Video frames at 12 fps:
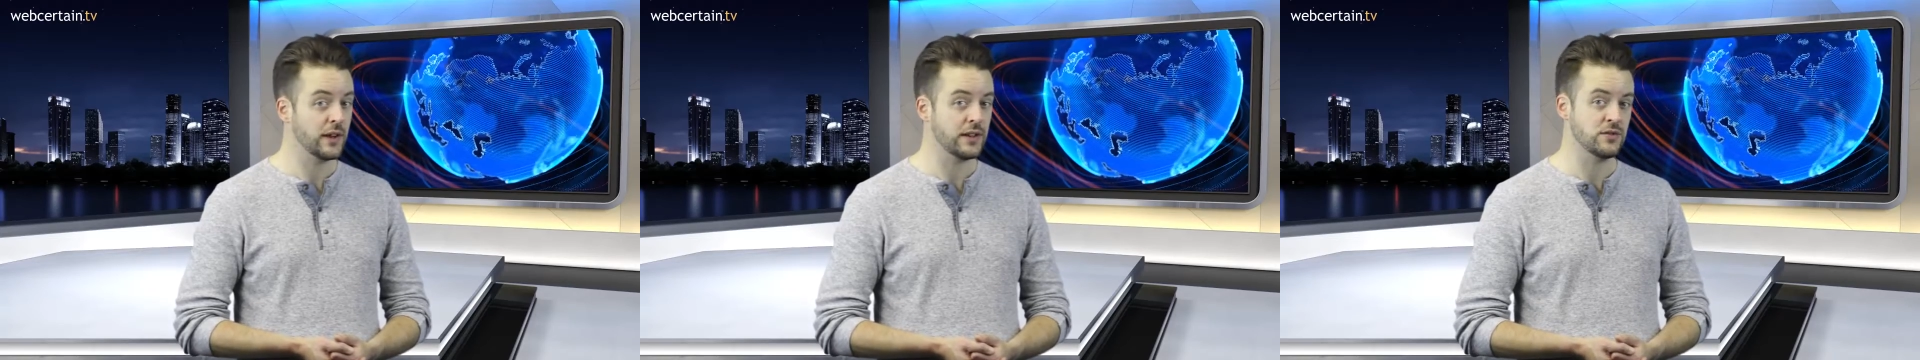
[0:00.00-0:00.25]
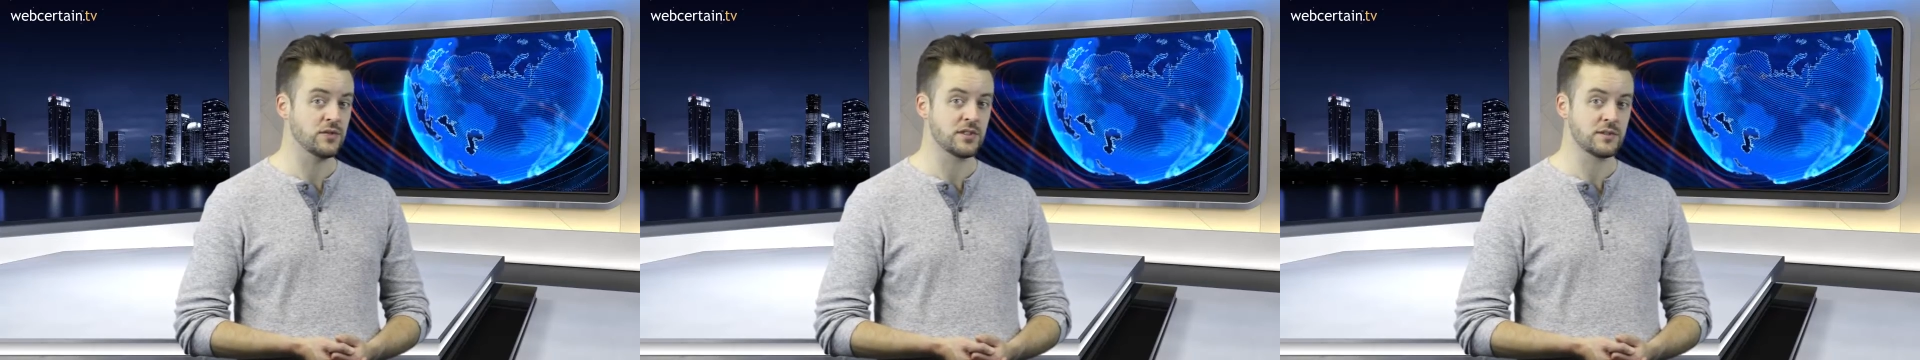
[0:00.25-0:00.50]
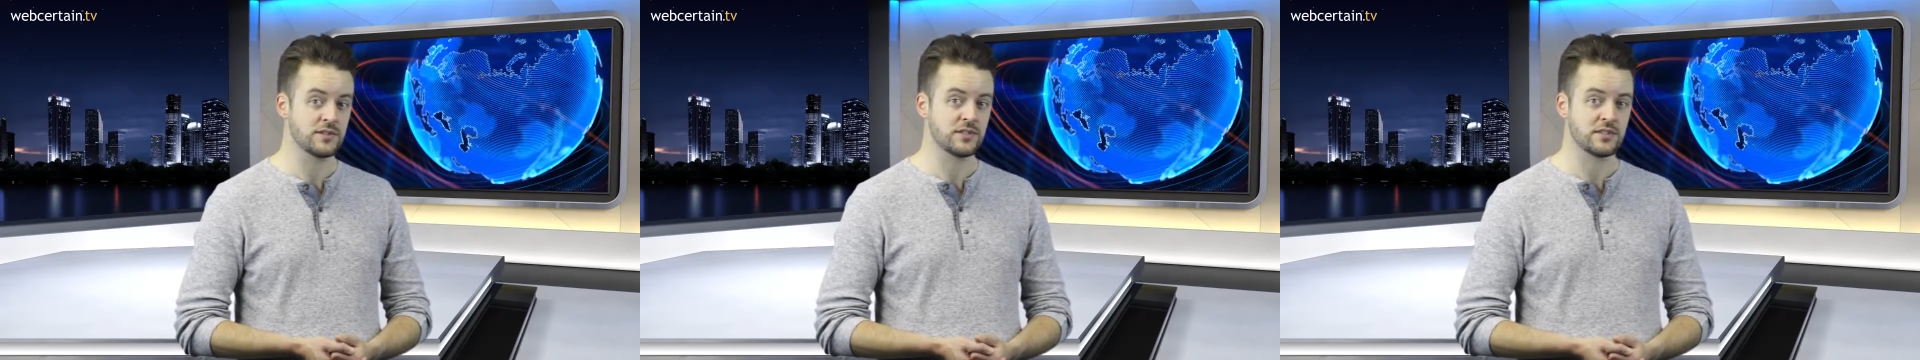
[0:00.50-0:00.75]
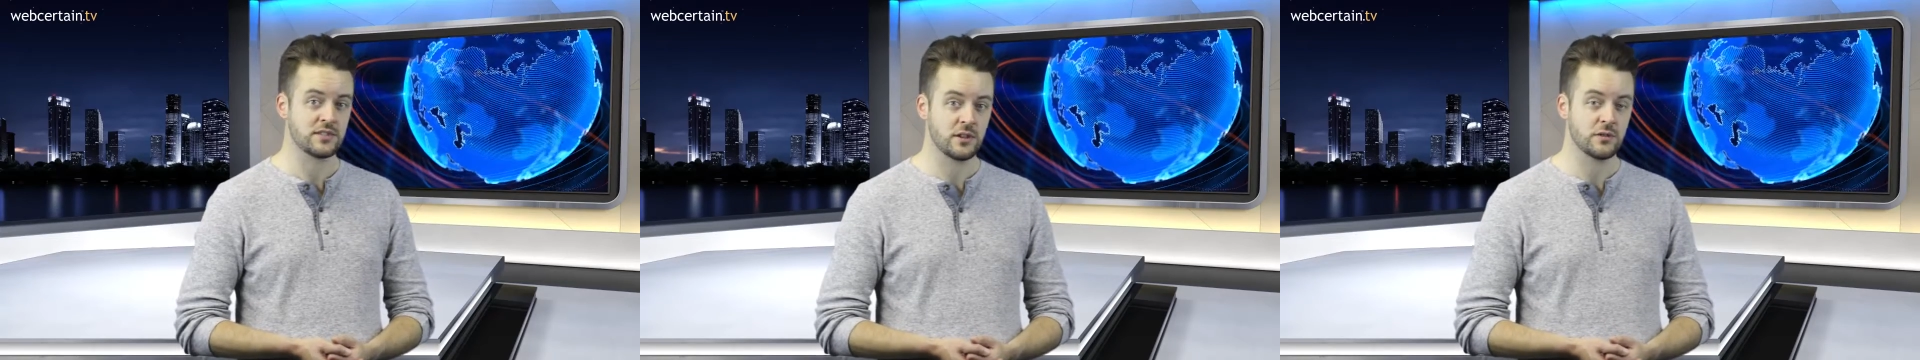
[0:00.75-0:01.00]
introduced
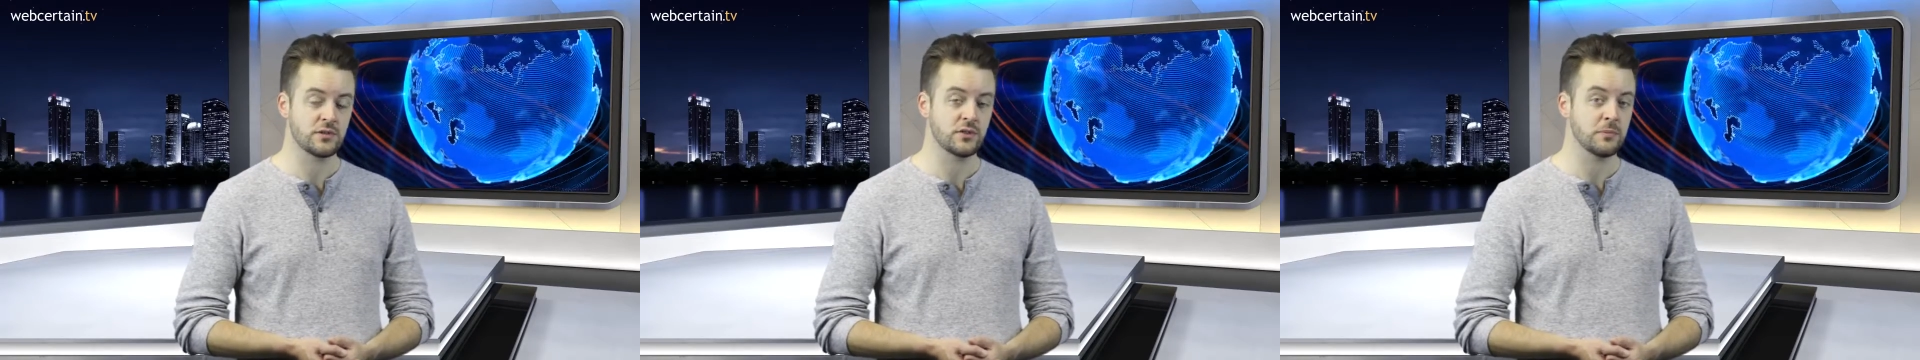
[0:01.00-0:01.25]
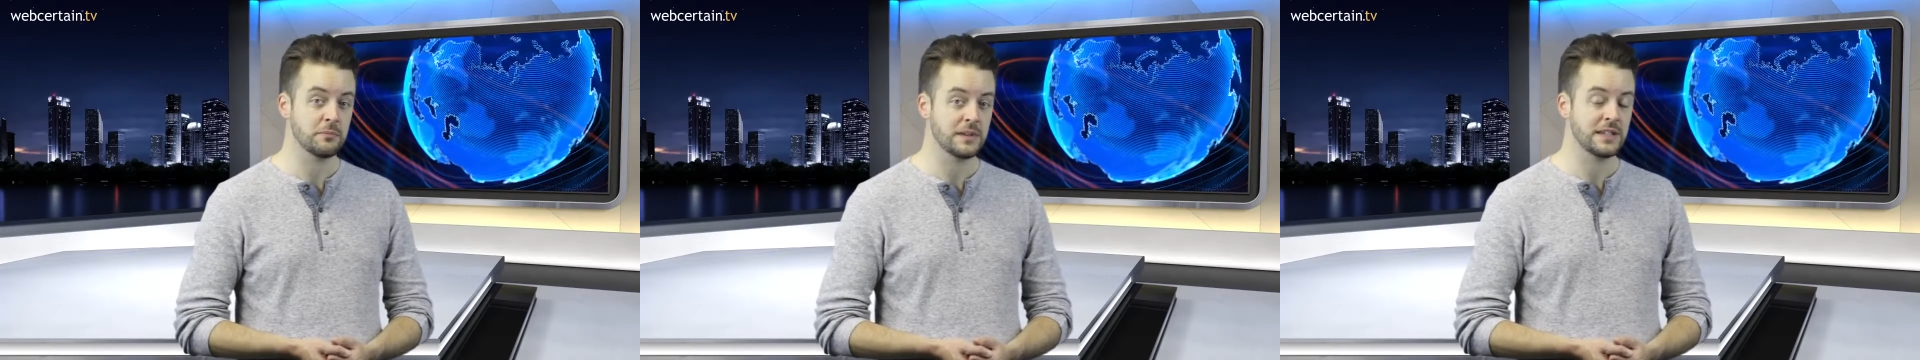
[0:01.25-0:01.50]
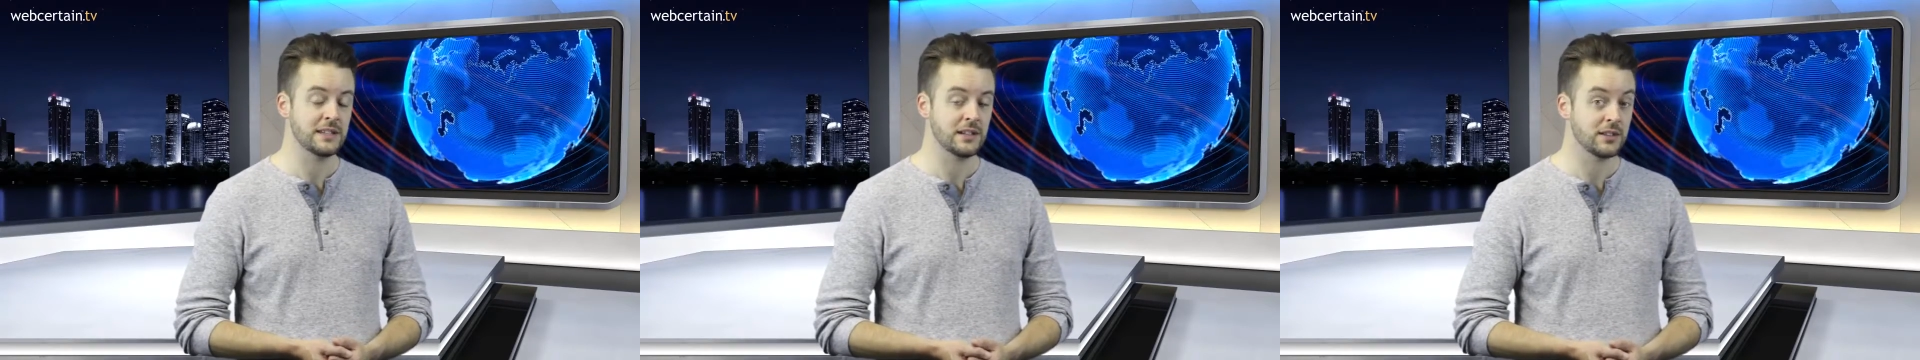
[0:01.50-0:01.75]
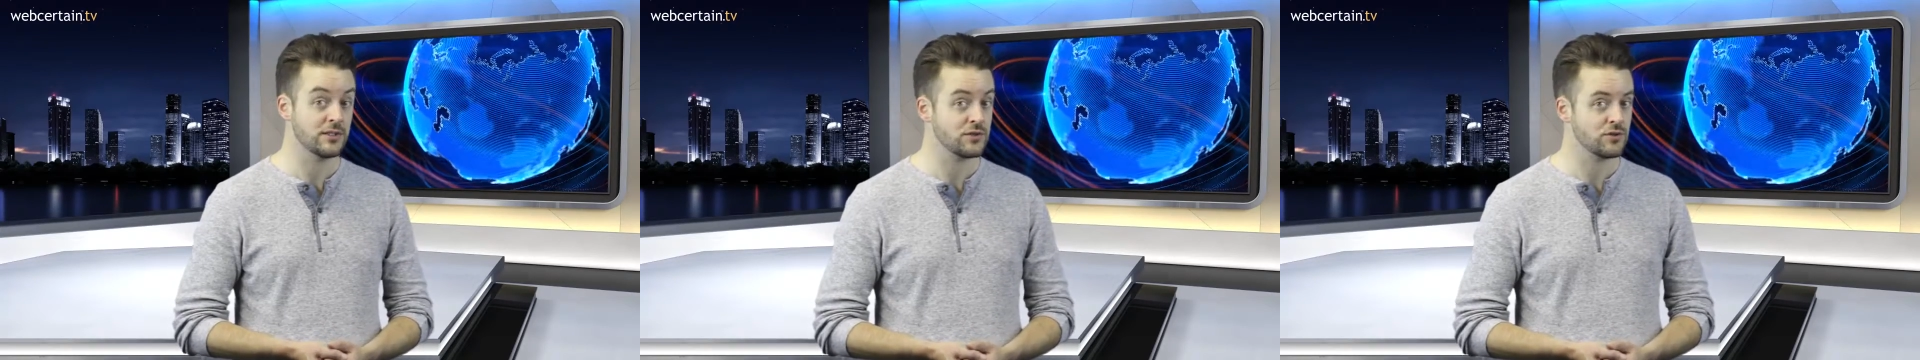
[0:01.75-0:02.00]
social media
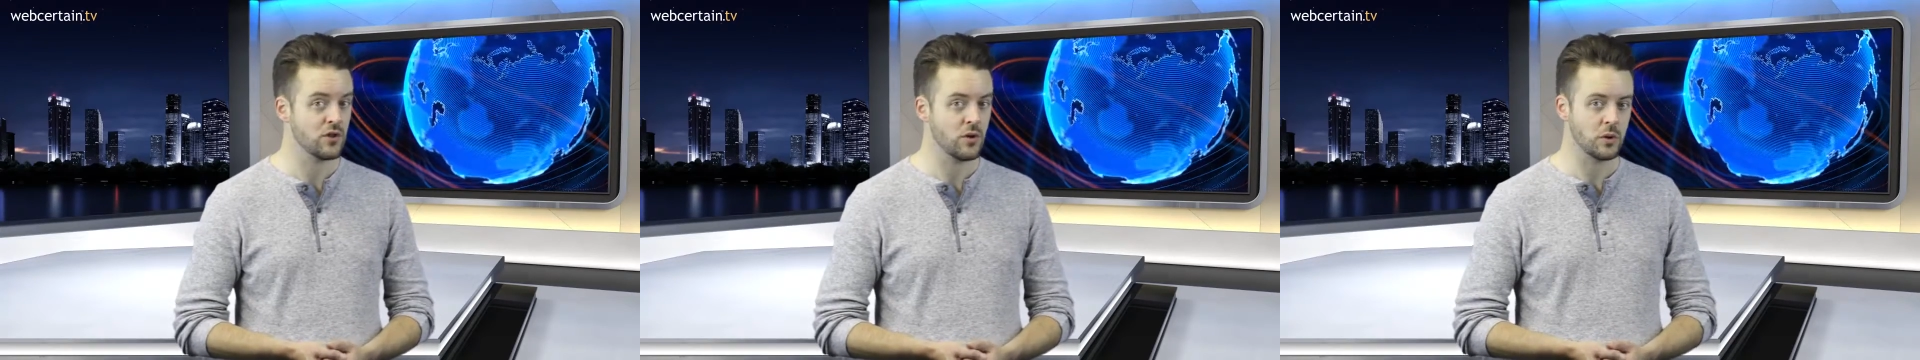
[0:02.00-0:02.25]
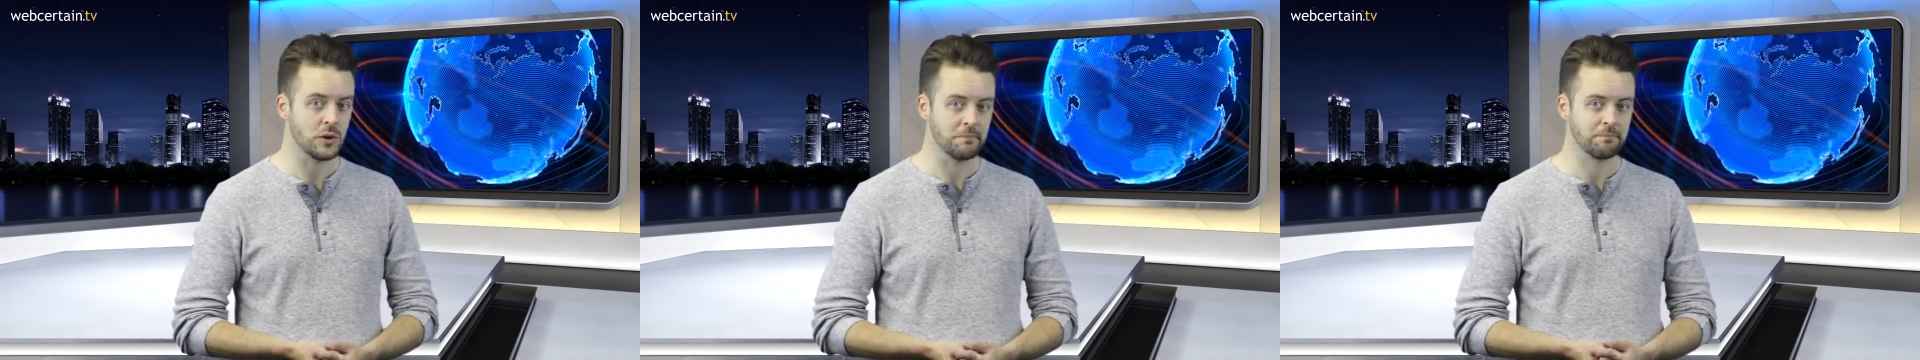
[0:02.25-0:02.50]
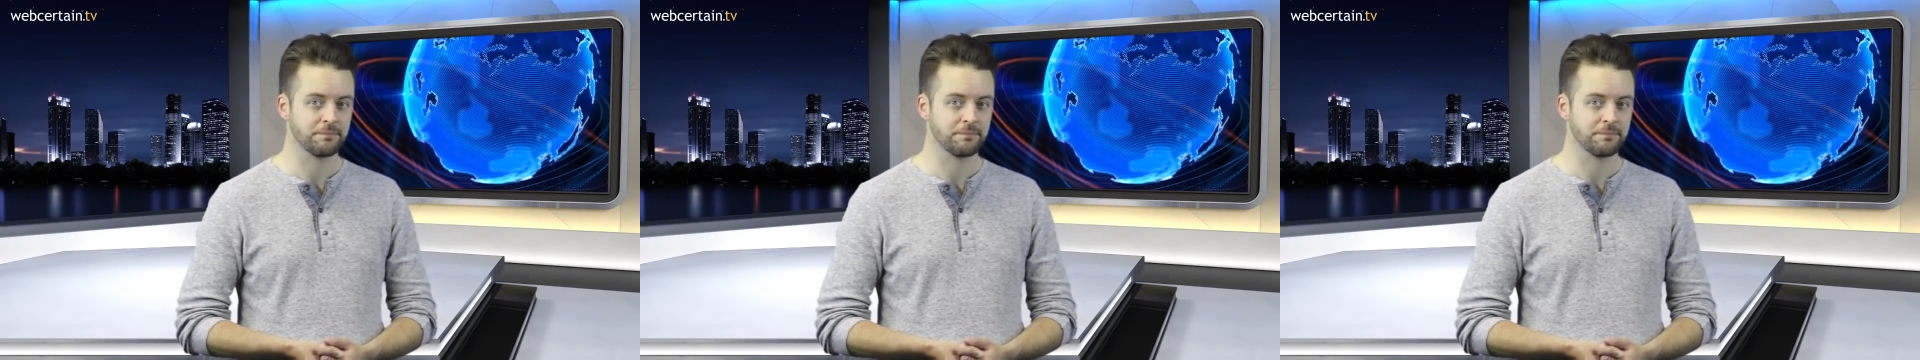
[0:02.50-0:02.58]
control.